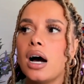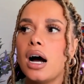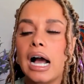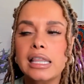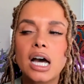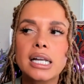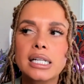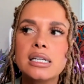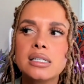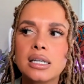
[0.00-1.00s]
I thought
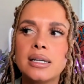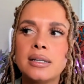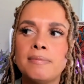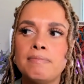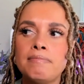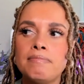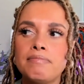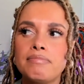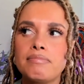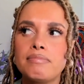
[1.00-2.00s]
he did
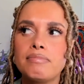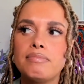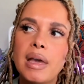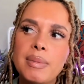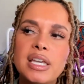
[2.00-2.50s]
maybe